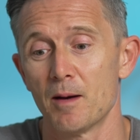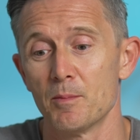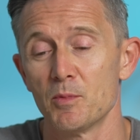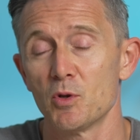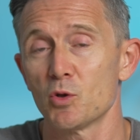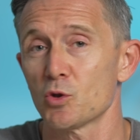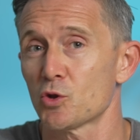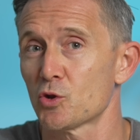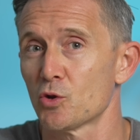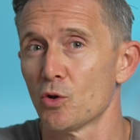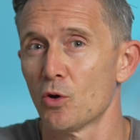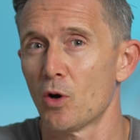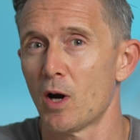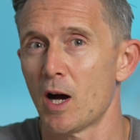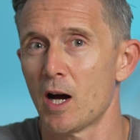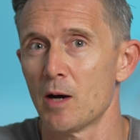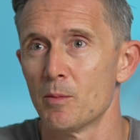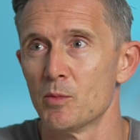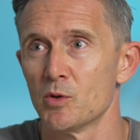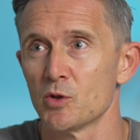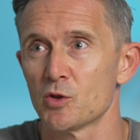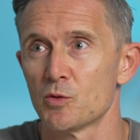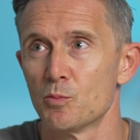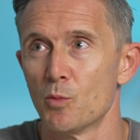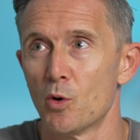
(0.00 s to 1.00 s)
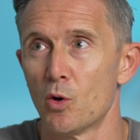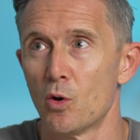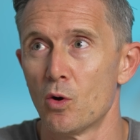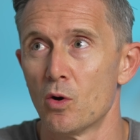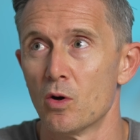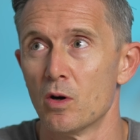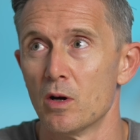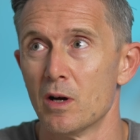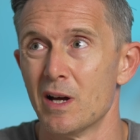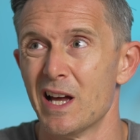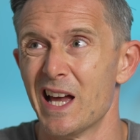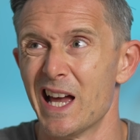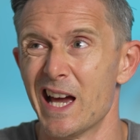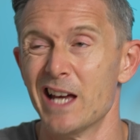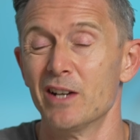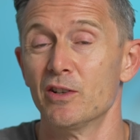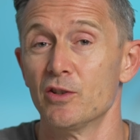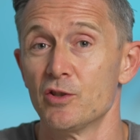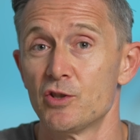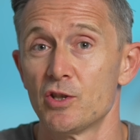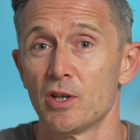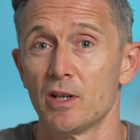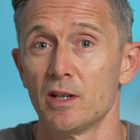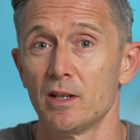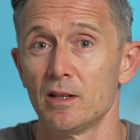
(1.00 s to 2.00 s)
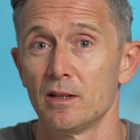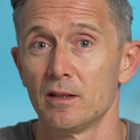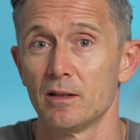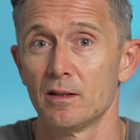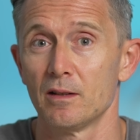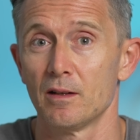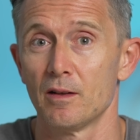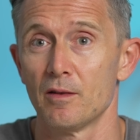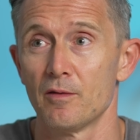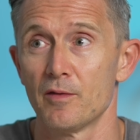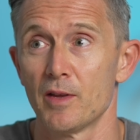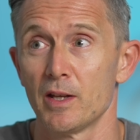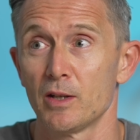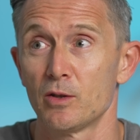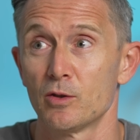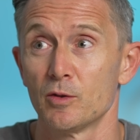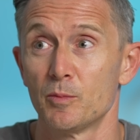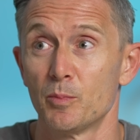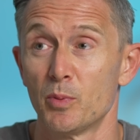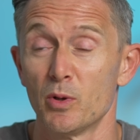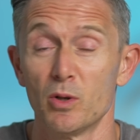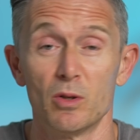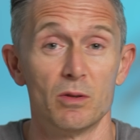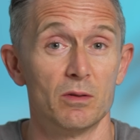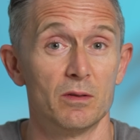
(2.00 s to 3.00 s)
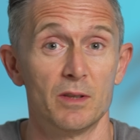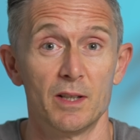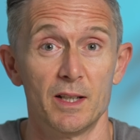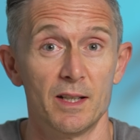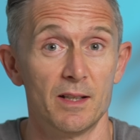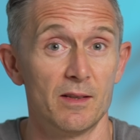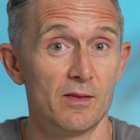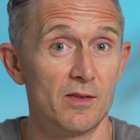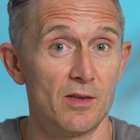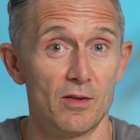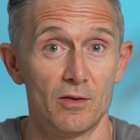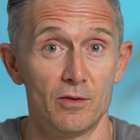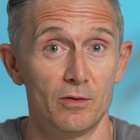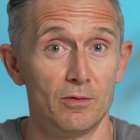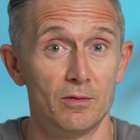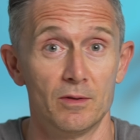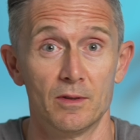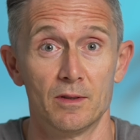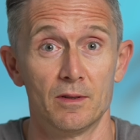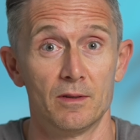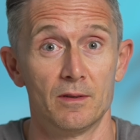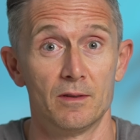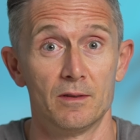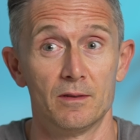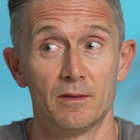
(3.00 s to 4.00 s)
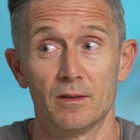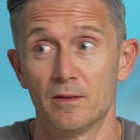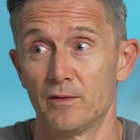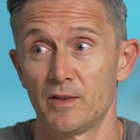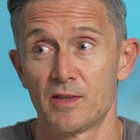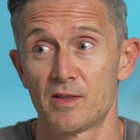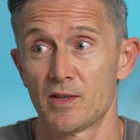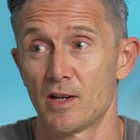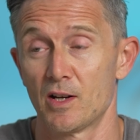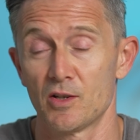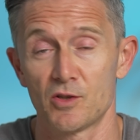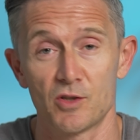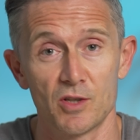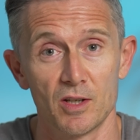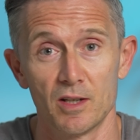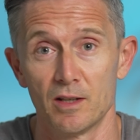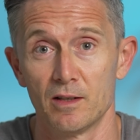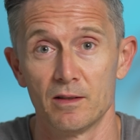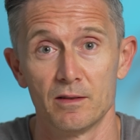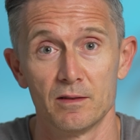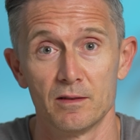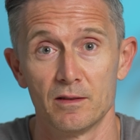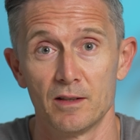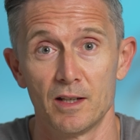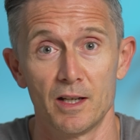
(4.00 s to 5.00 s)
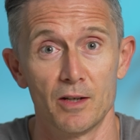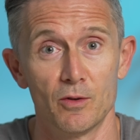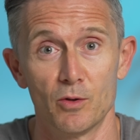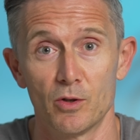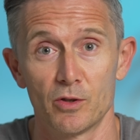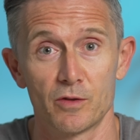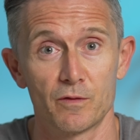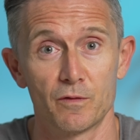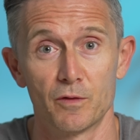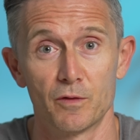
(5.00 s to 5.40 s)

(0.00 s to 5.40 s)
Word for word: I'm not sure how much more energy they could put into Versace Eros